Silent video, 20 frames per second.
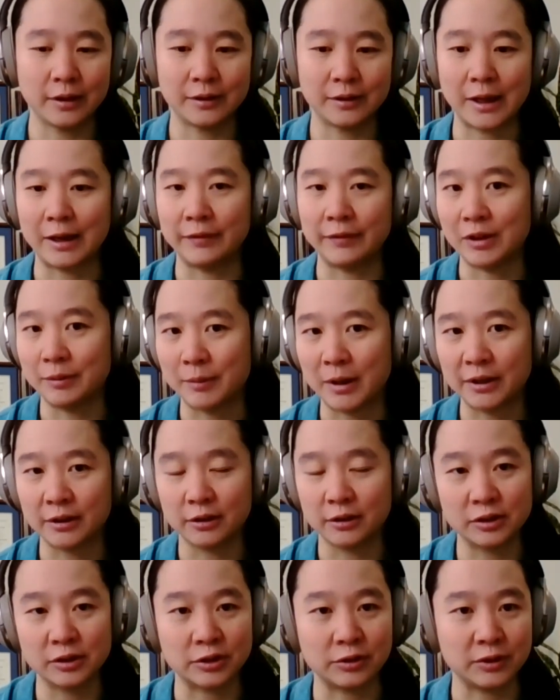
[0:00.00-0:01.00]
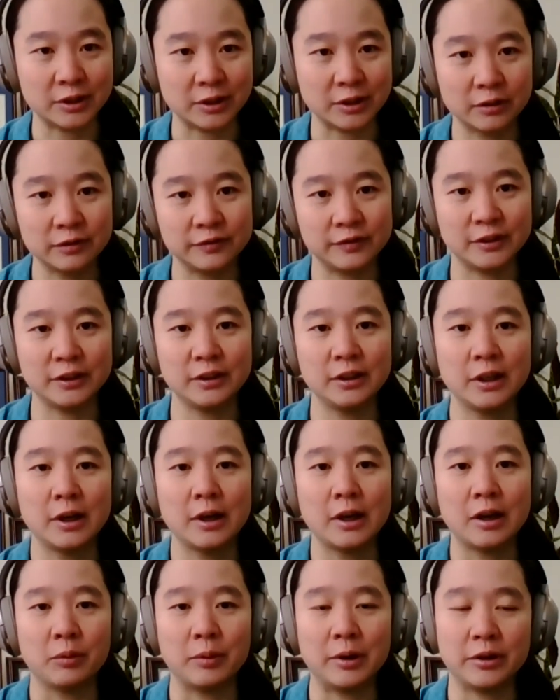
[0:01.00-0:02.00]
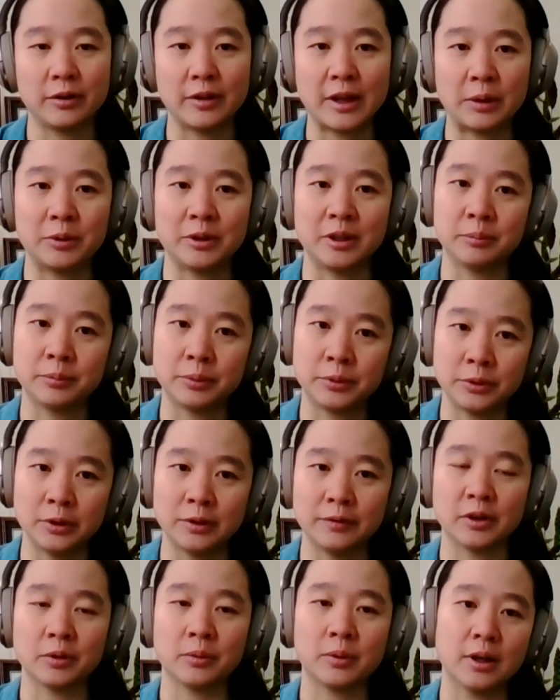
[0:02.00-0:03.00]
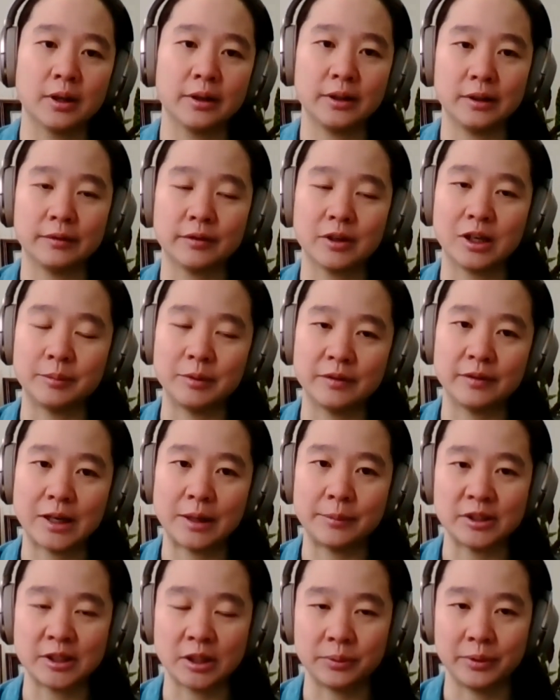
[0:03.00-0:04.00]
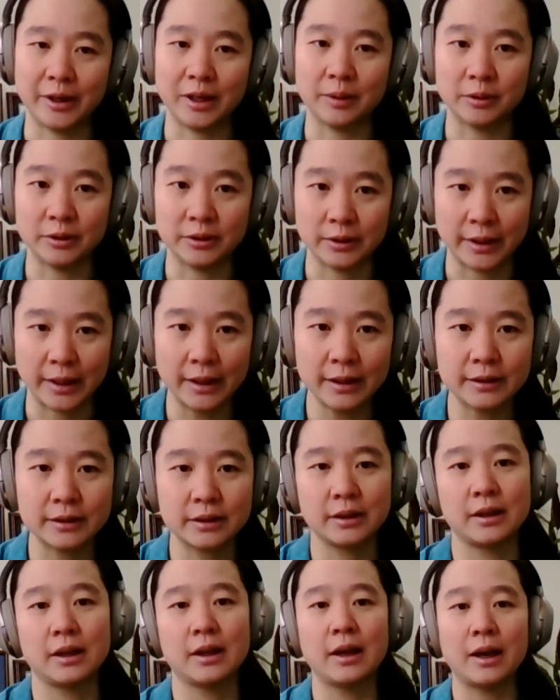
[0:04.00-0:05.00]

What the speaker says: heavy metals or sulfur, whether that would improve the quality of carbon fibers that we're able to get.